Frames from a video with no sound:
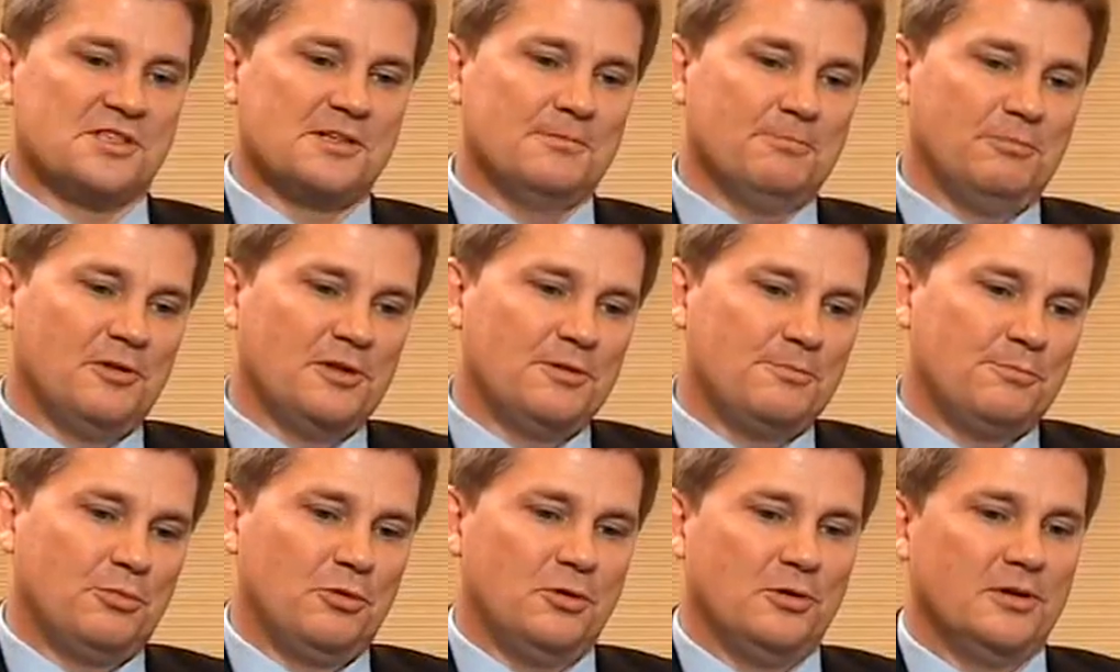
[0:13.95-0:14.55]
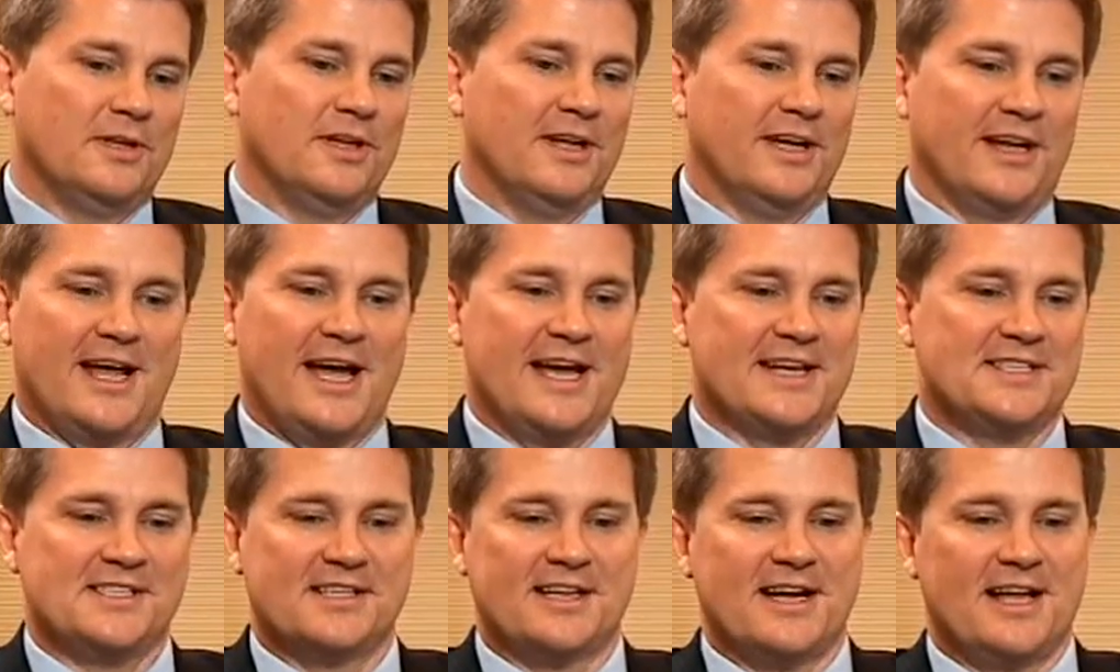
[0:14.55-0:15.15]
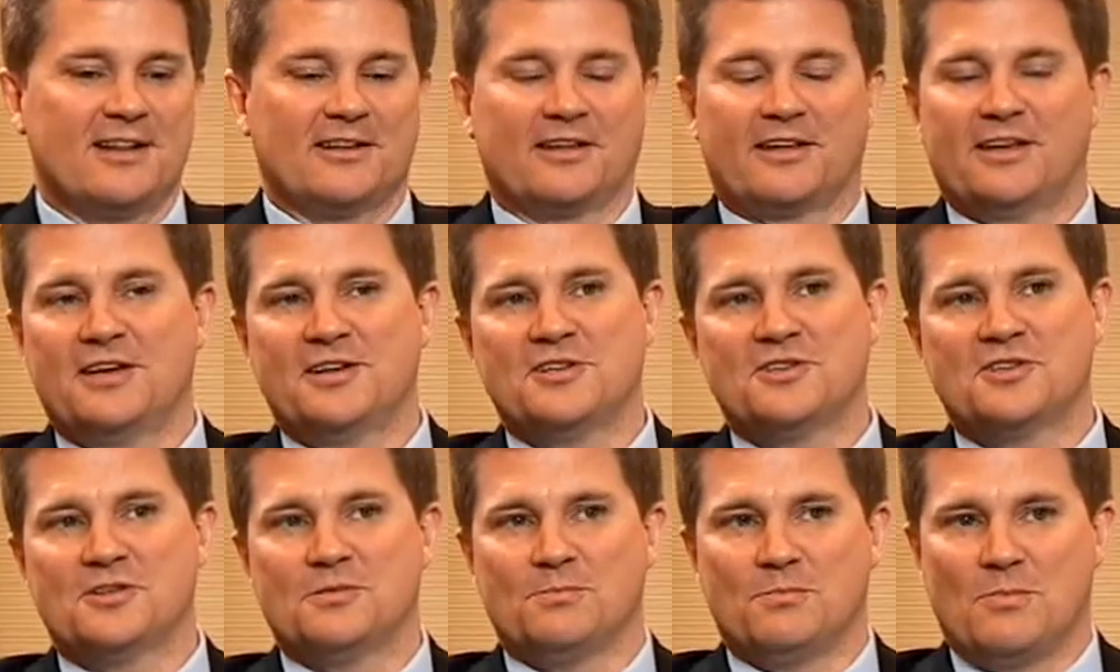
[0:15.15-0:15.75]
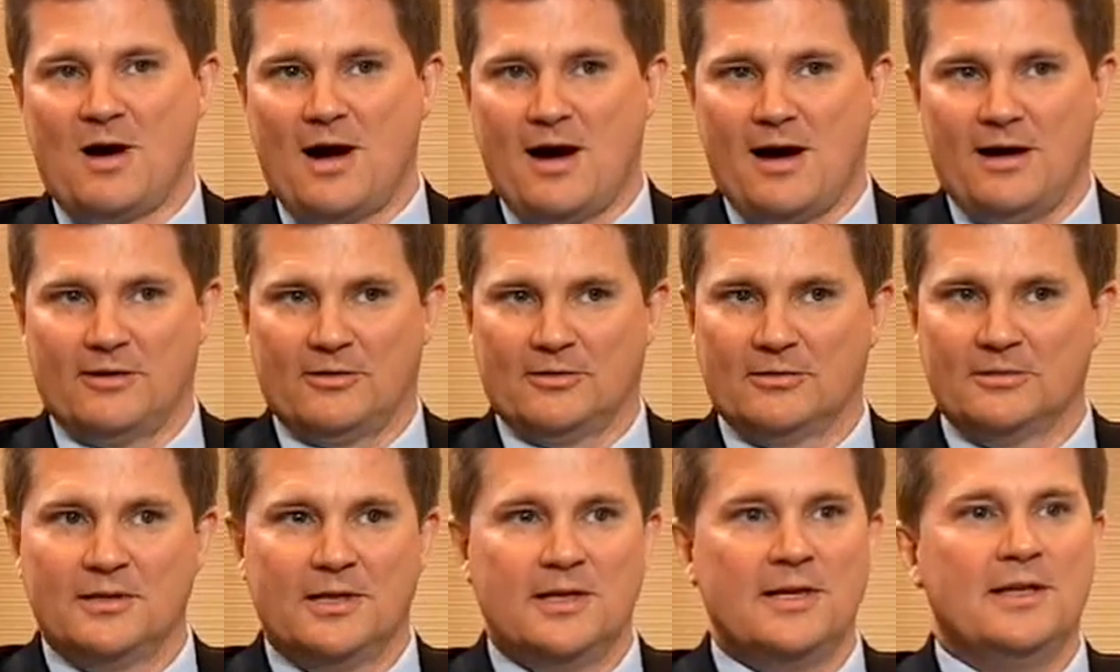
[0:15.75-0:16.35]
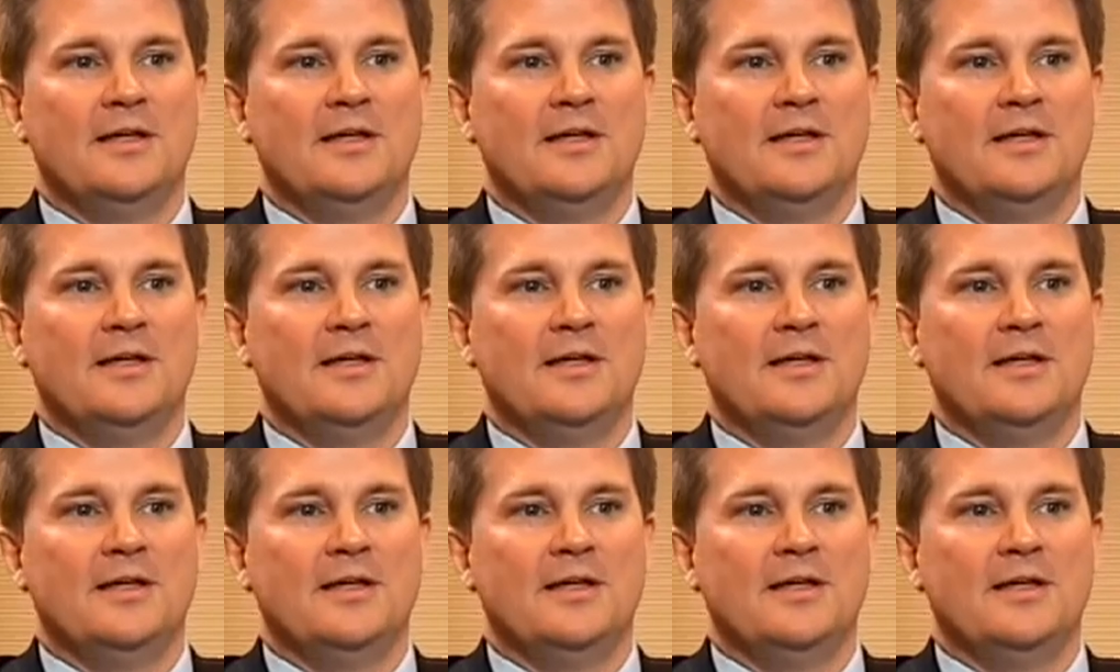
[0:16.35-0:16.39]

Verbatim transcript: simply put, an asset allocation model